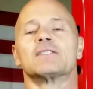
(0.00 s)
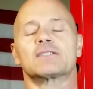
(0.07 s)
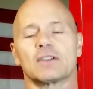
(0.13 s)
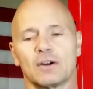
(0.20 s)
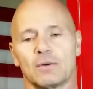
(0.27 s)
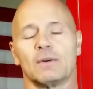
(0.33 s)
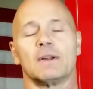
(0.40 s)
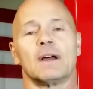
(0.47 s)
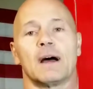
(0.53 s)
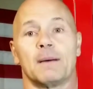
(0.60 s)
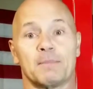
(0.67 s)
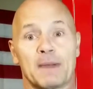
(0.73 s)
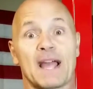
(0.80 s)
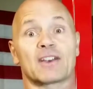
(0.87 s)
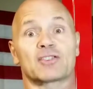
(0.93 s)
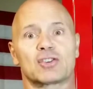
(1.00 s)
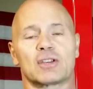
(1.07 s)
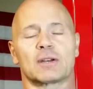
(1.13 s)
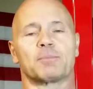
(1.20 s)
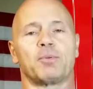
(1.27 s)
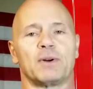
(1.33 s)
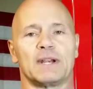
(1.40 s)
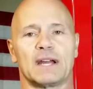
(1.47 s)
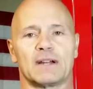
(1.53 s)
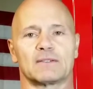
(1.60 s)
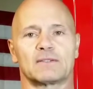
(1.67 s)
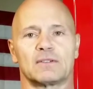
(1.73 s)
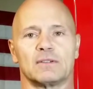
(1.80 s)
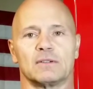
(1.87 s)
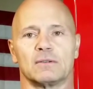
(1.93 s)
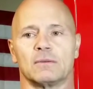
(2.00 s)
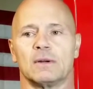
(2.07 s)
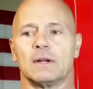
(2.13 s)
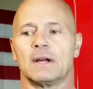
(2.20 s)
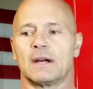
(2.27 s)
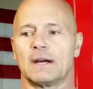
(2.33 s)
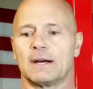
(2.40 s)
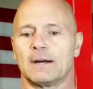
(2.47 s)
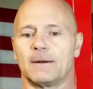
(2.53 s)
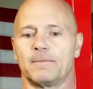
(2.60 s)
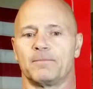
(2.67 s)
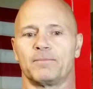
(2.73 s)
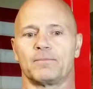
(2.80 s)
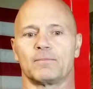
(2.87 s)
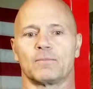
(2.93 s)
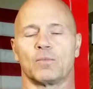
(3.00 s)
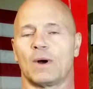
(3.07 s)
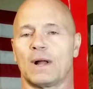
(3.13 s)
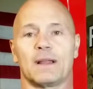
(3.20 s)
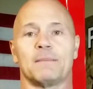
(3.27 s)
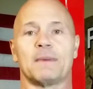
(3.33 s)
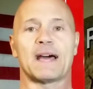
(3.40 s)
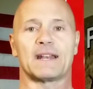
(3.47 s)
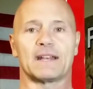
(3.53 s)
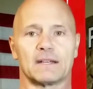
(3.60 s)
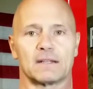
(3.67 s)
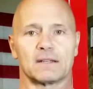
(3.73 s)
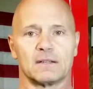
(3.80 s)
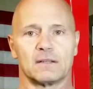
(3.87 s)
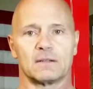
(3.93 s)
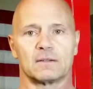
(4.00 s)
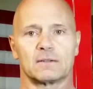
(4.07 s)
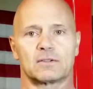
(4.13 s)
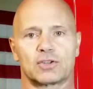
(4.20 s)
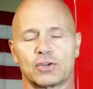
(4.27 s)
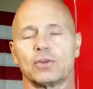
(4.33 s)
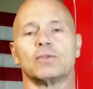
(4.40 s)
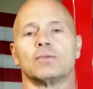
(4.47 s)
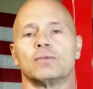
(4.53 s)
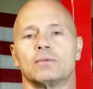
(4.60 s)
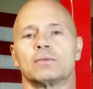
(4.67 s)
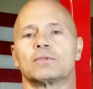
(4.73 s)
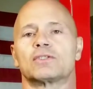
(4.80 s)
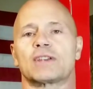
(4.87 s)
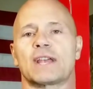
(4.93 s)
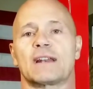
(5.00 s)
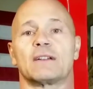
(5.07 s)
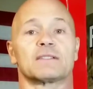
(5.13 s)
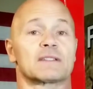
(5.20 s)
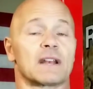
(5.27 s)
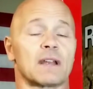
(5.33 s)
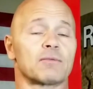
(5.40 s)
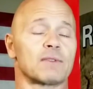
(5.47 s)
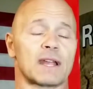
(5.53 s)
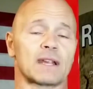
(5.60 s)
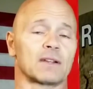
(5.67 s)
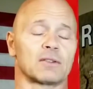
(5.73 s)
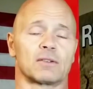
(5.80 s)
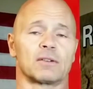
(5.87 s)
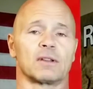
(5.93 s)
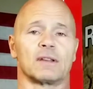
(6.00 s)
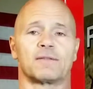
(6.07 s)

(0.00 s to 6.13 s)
So I'm actually going to point out to you while I'm at it, two channels that I regularly